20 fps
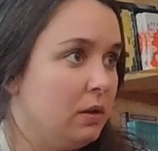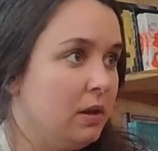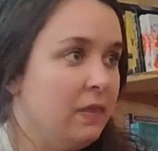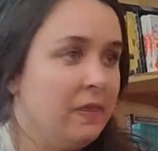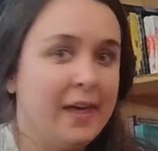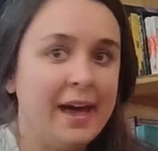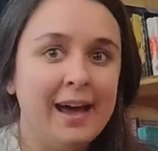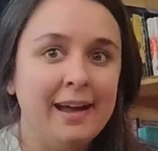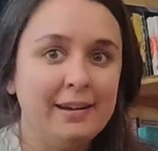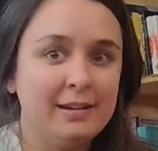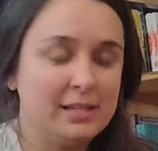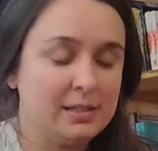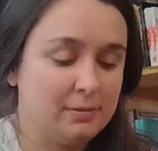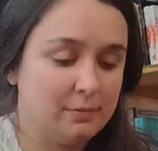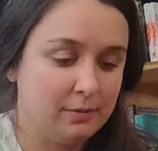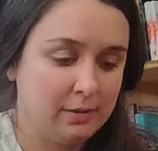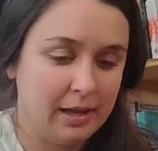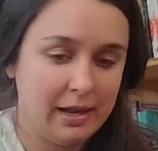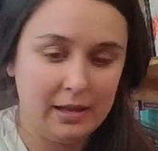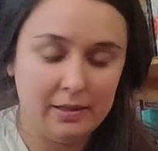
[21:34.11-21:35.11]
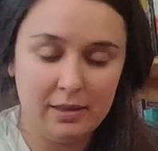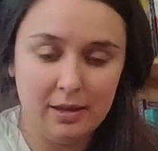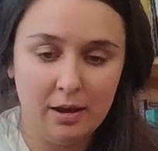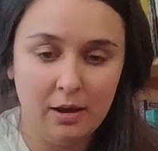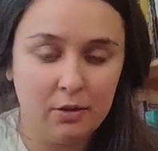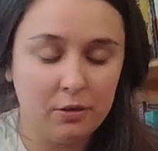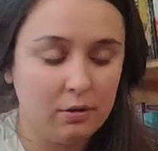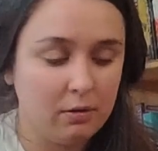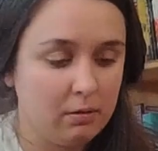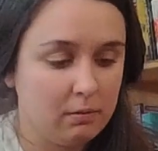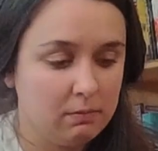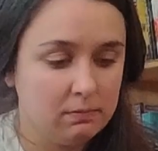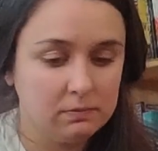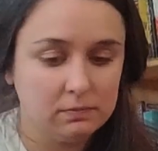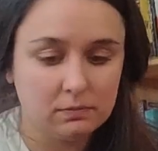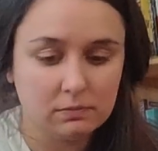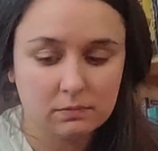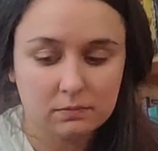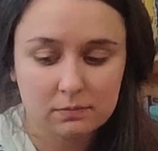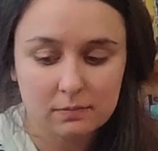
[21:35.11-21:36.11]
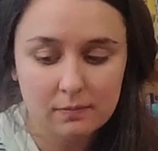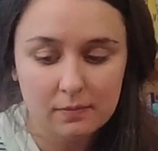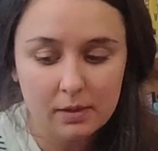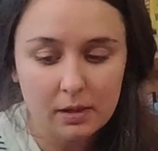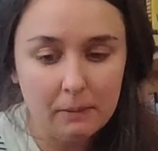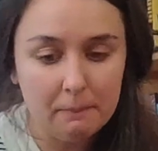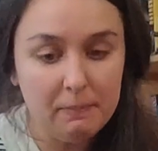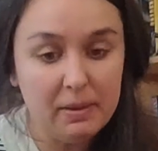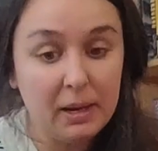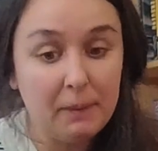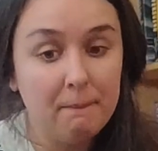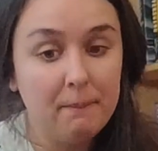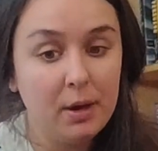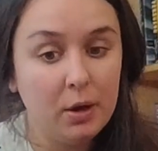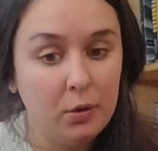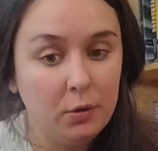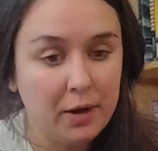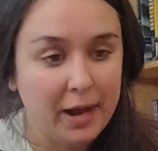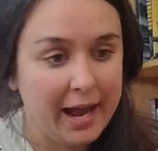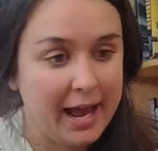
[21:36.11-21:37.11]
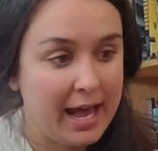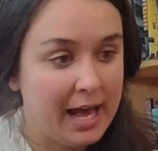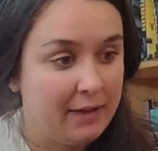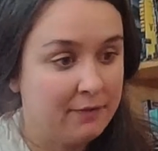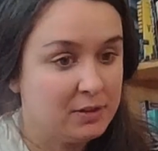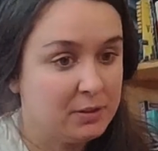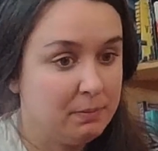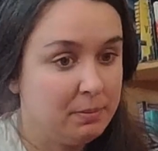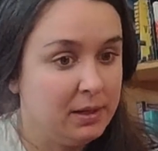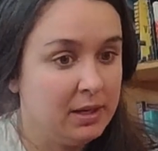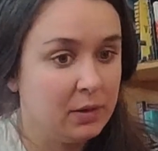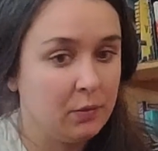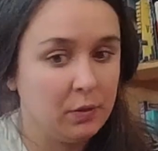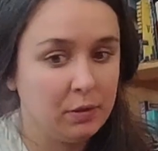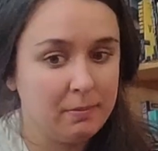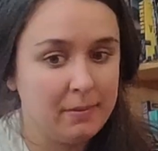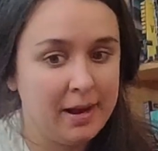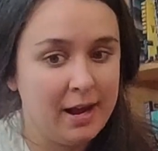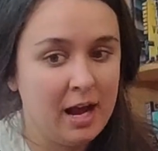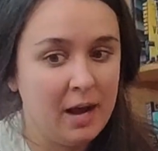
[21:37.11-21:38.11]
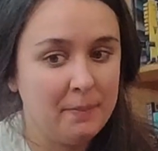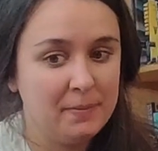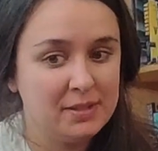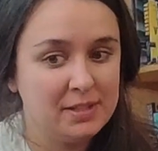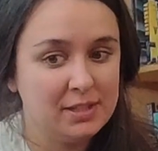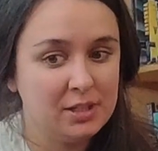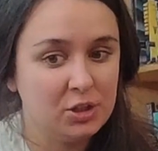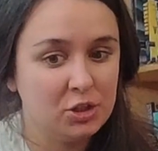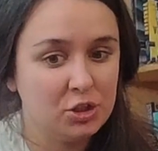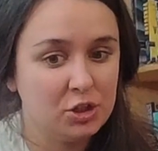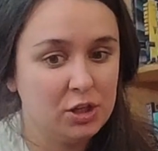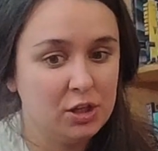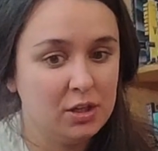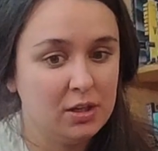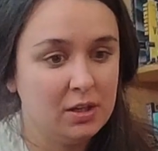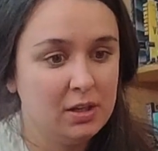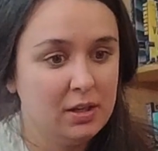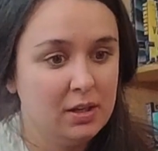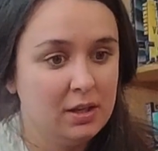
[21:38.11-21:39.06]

And that is like the other big bone I have to pick with my opposition.